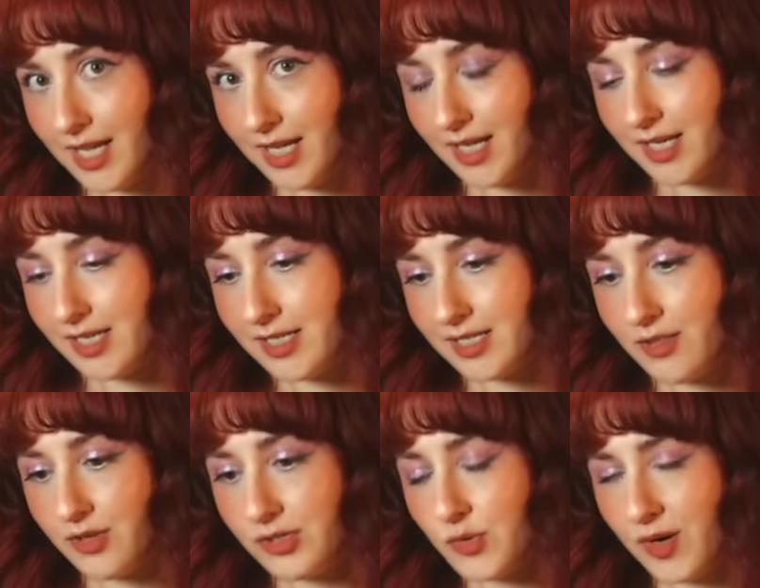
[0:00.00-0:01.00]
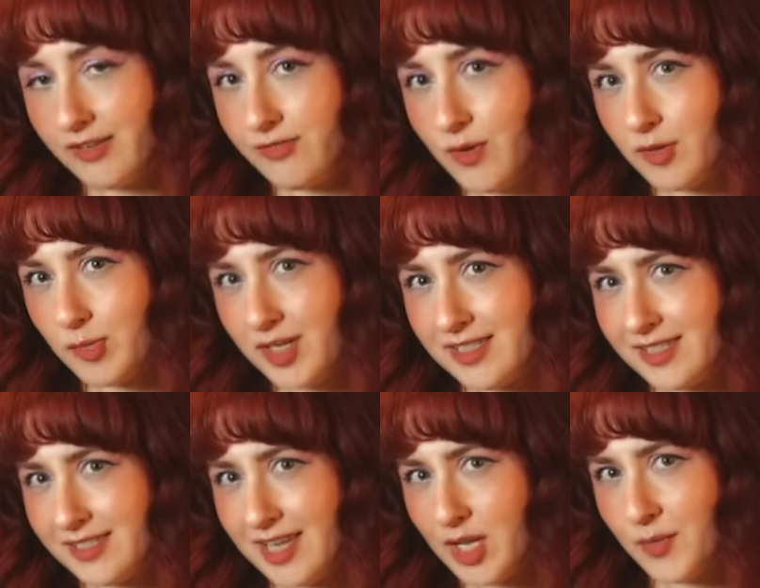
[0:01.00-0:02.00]
And there's quite a few other
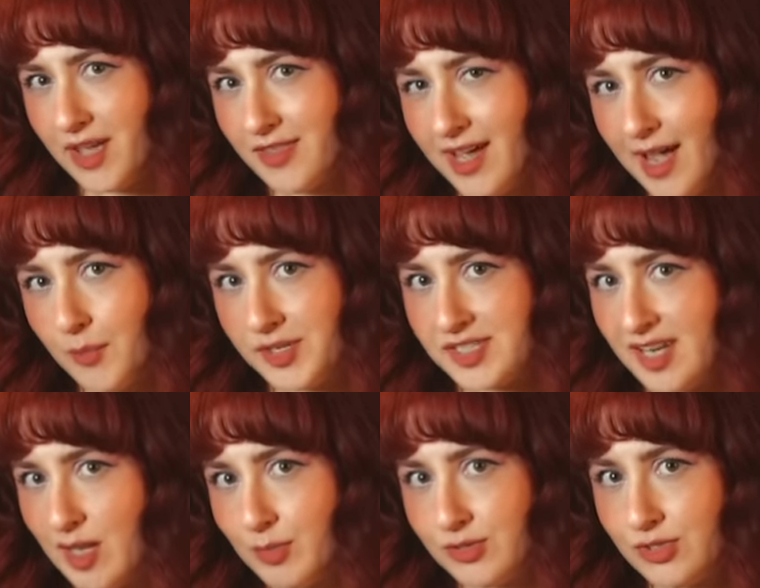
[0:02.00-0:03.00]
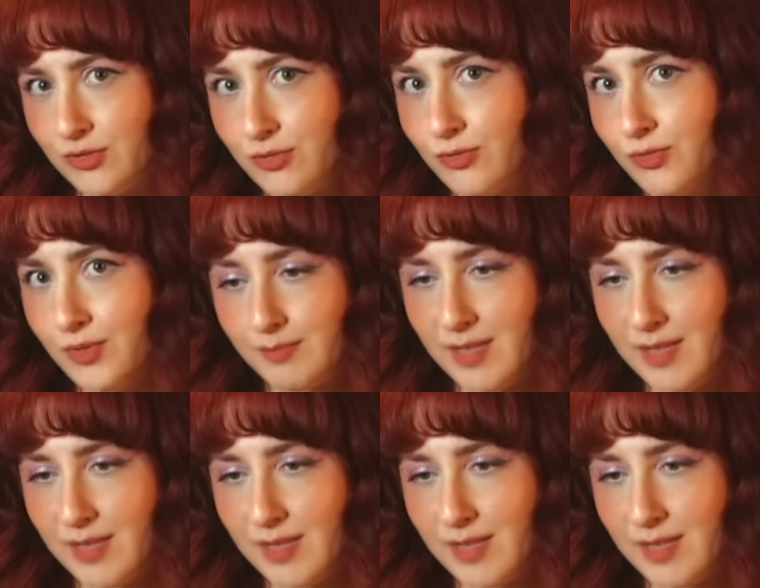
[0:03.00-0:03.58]
places anyway that I wasn't able to